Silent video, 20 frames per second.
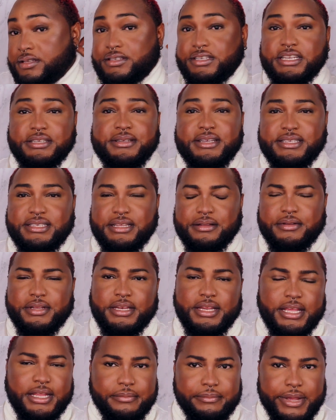So just because something
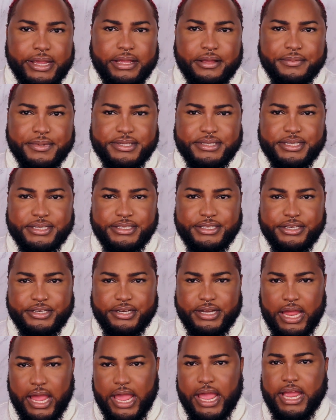in makeup is
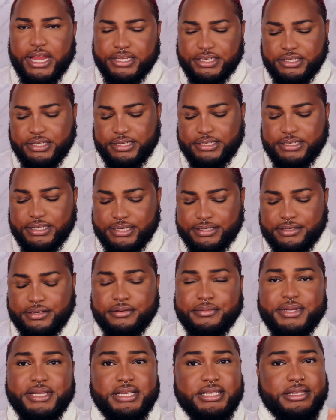considered ashy doesn't
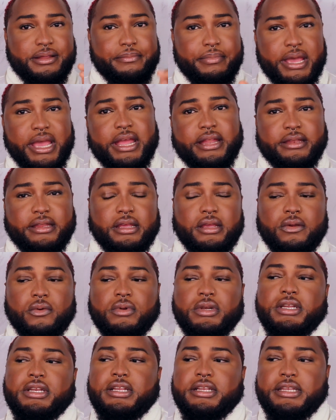necessarily mean it's a bad thing.
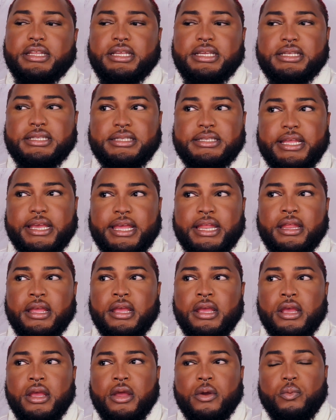One of the things that
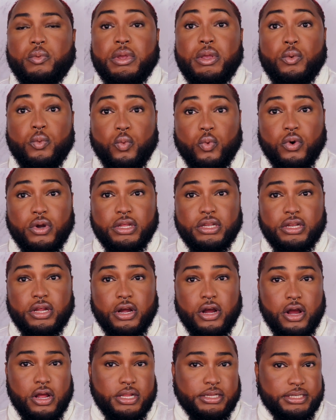we want
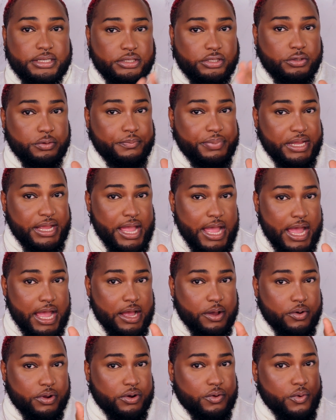to be
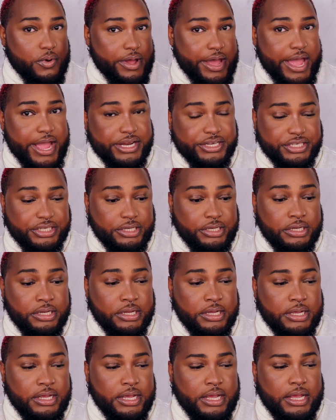quote unquote ashy
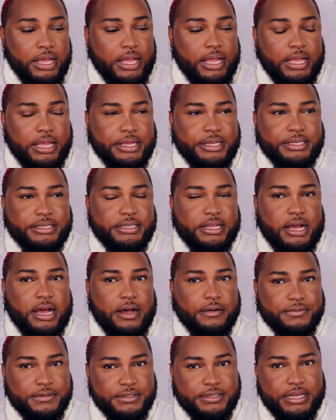is
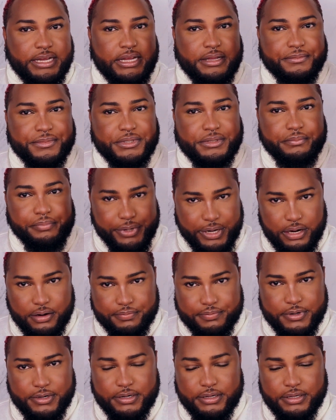oftentimes
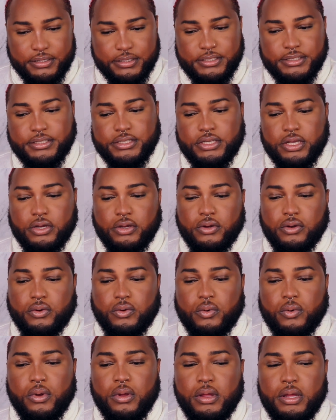brow products.
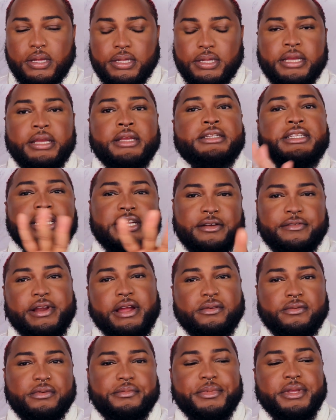So take a
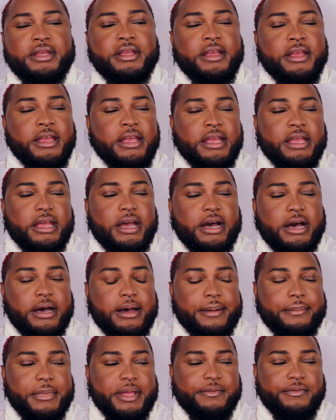ride with me.
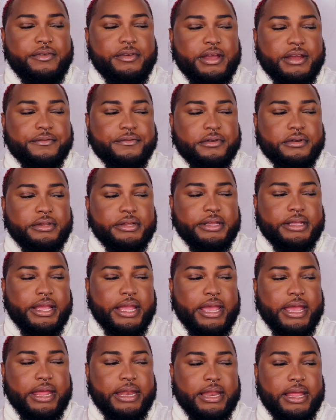Um, if you ever look
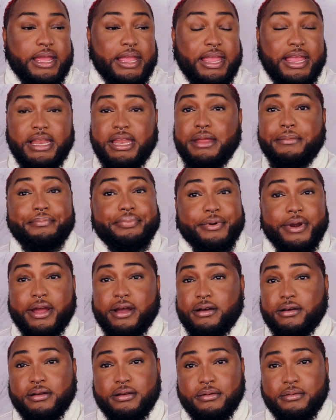at any
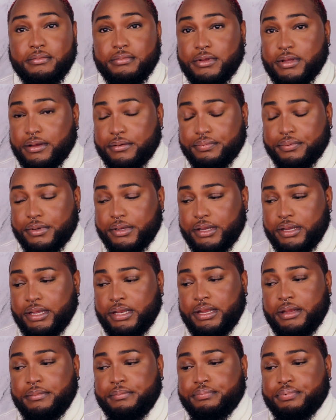brow company,
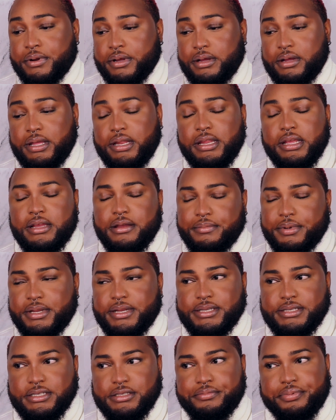any any company
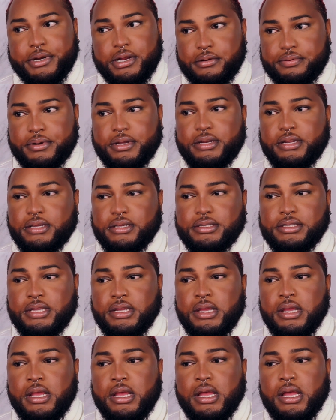that sells brow products,
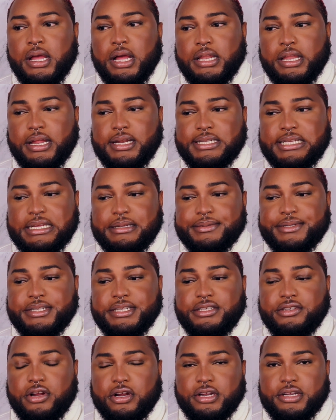a lot of times the
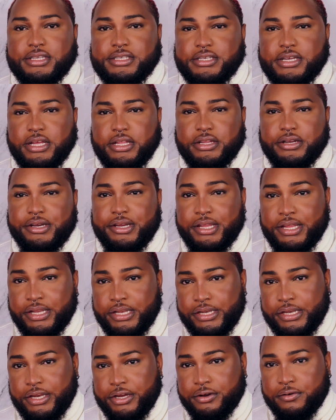darkest color
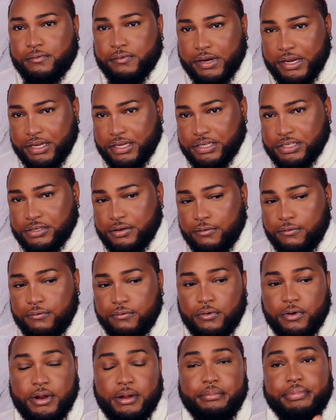in their range
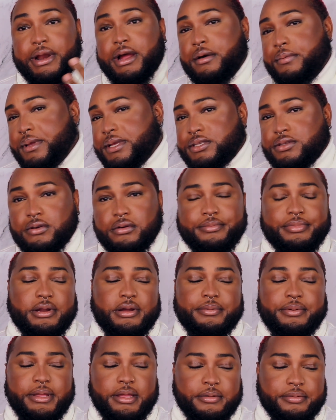for a brow pencil or
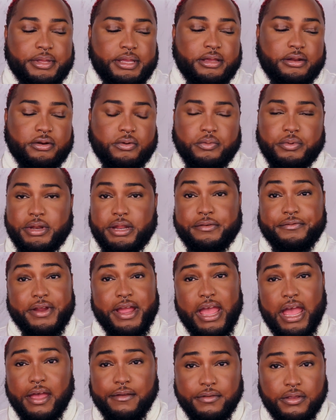brow pomade or whatever
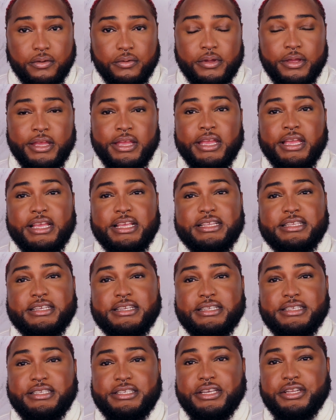have you is
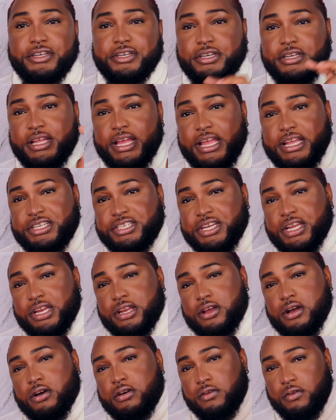considered a
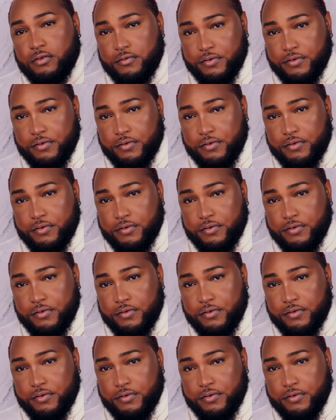shade called